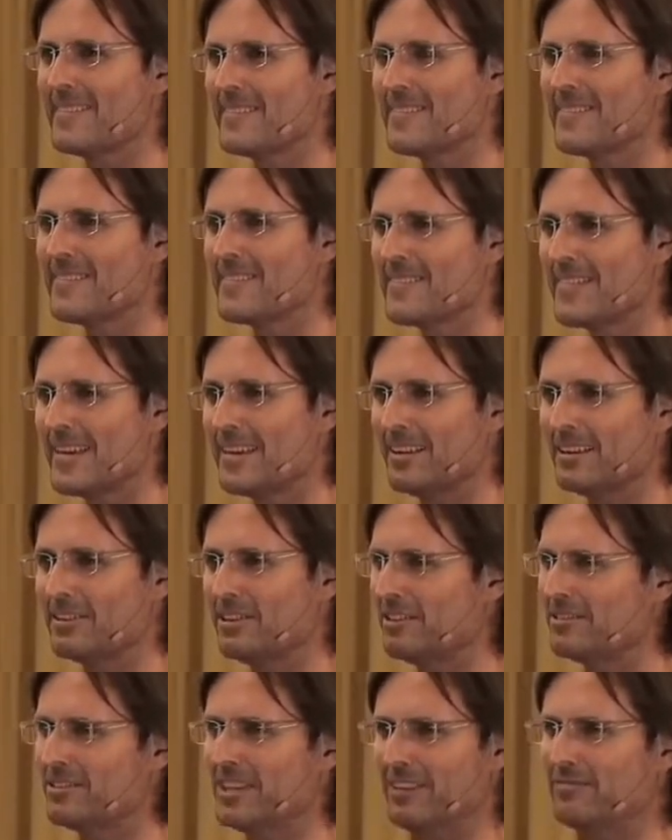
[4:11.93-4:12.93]
Yeah.
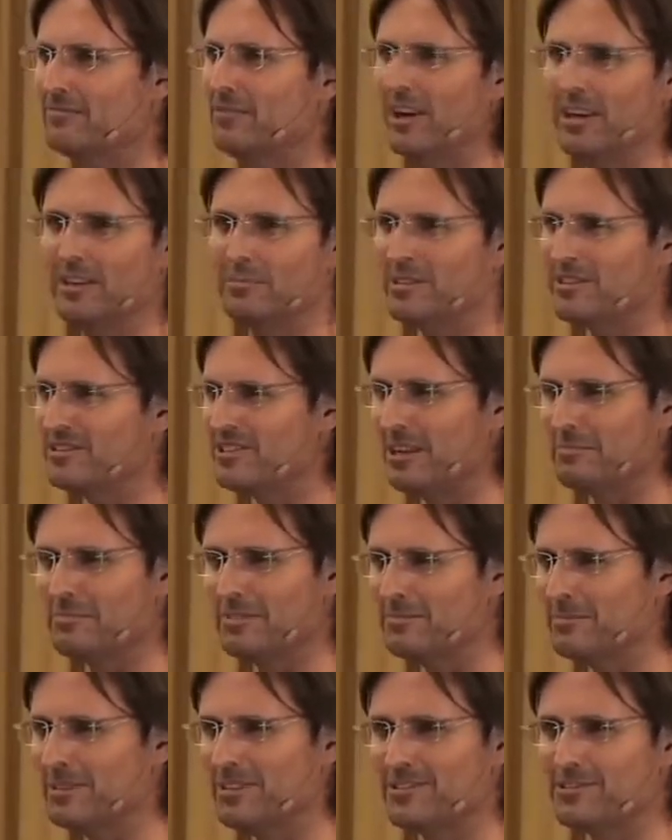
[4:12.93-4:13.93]
And I don't take vitamin
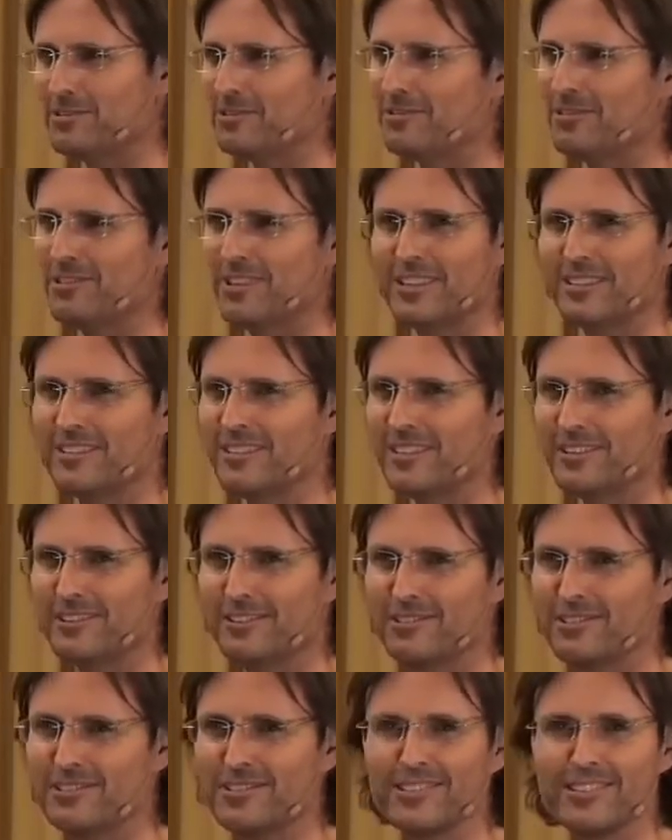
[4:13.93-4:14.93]
supplements or
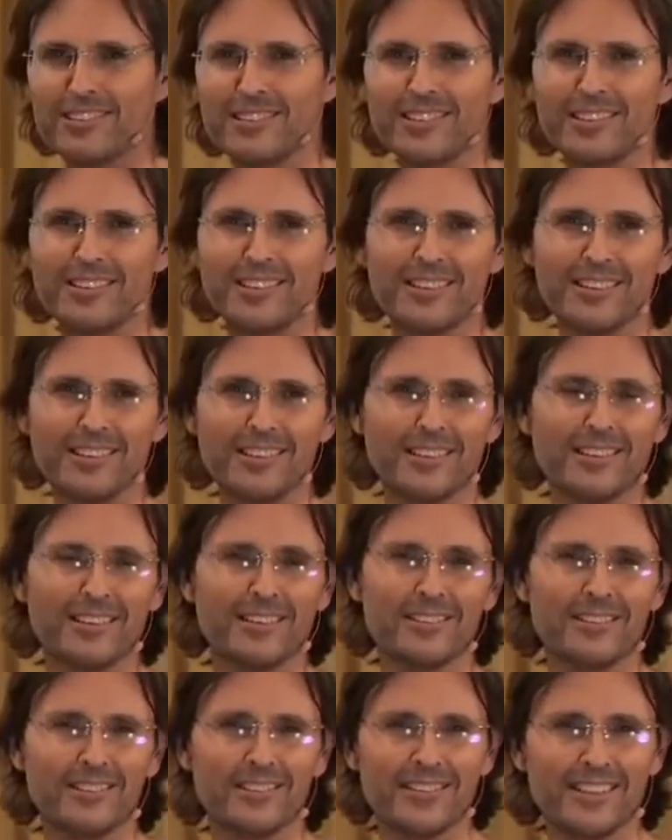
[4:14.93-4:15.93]
anything else.
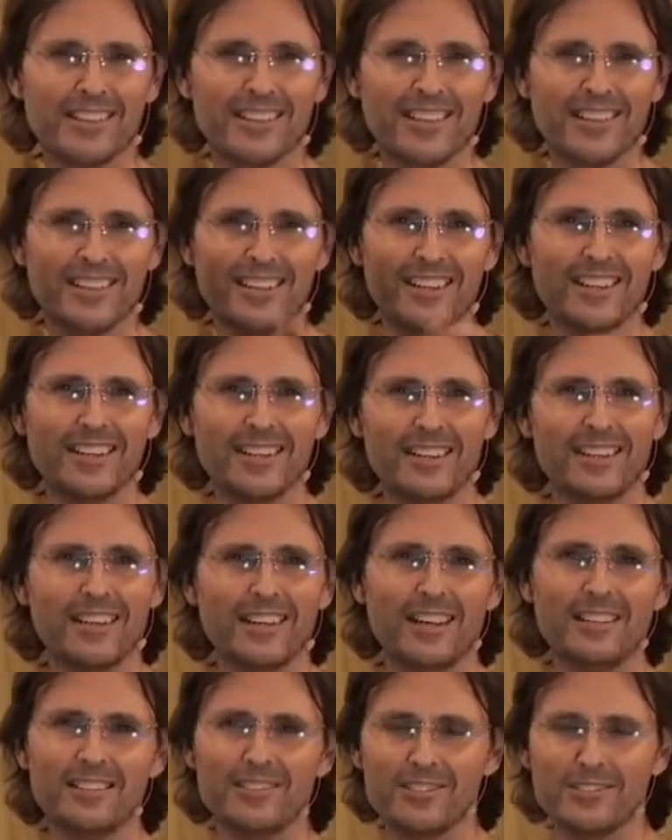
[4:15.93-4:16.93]

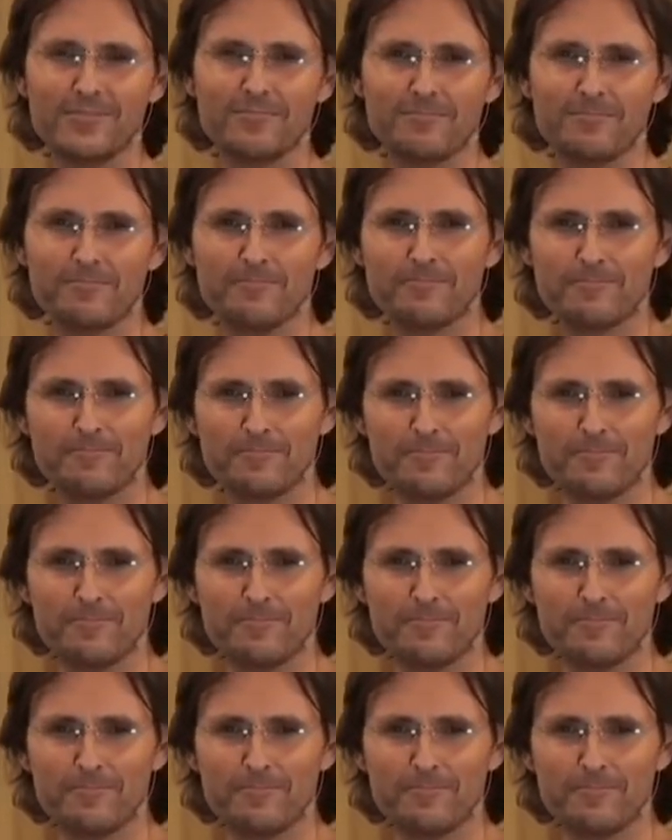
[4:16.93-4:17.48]
Yeah. Alex?